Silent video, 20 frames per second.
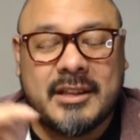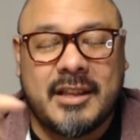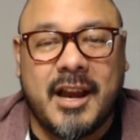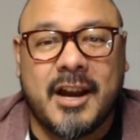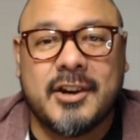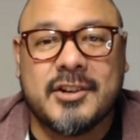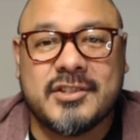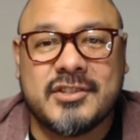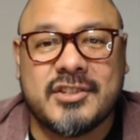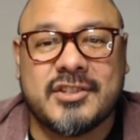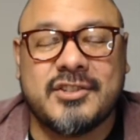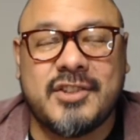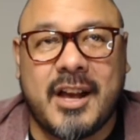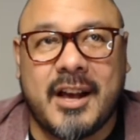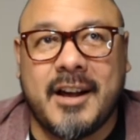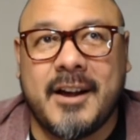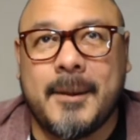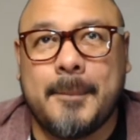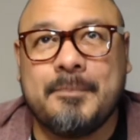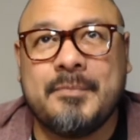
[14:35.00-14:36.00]
large,
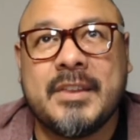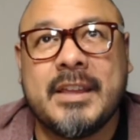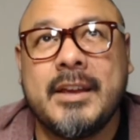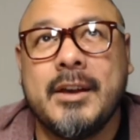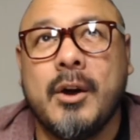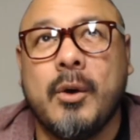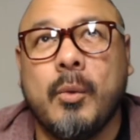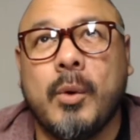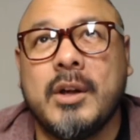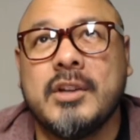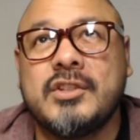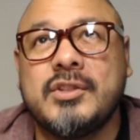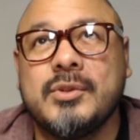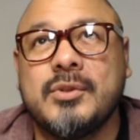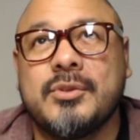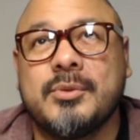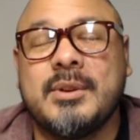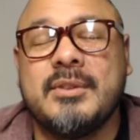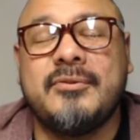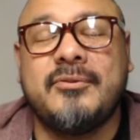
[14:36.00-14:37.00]
1, 2,
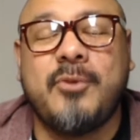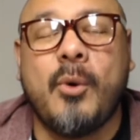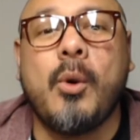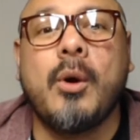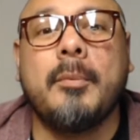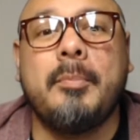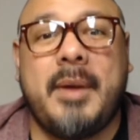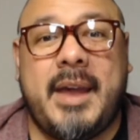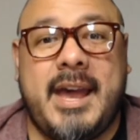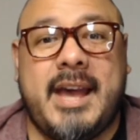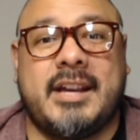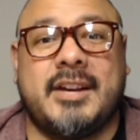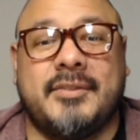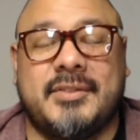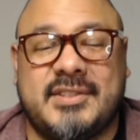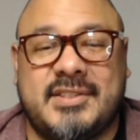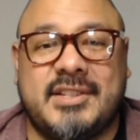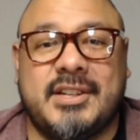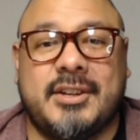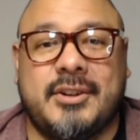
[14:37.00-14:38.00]
3, 4 pack
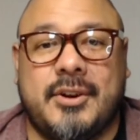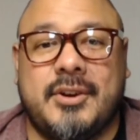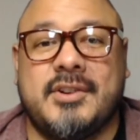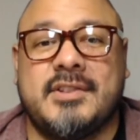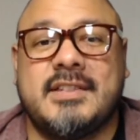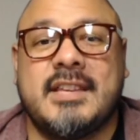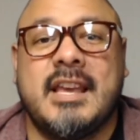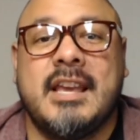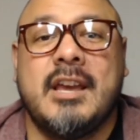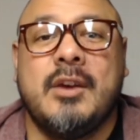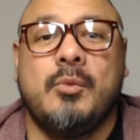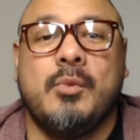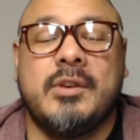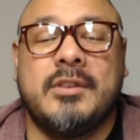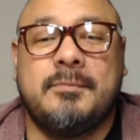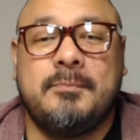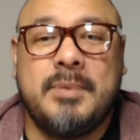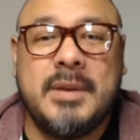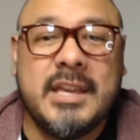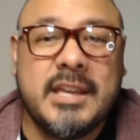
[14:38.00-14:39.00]
of stickers
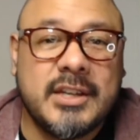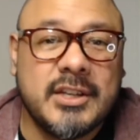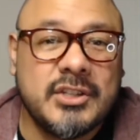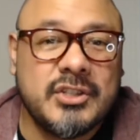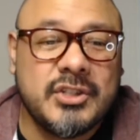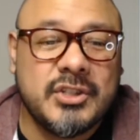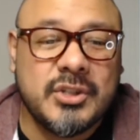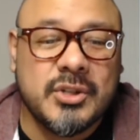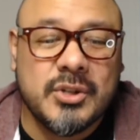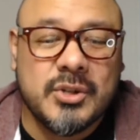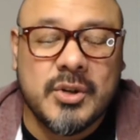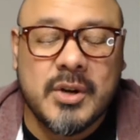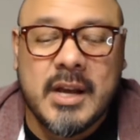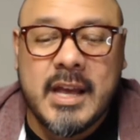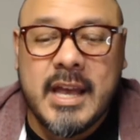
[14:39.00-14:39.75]
with Pikachu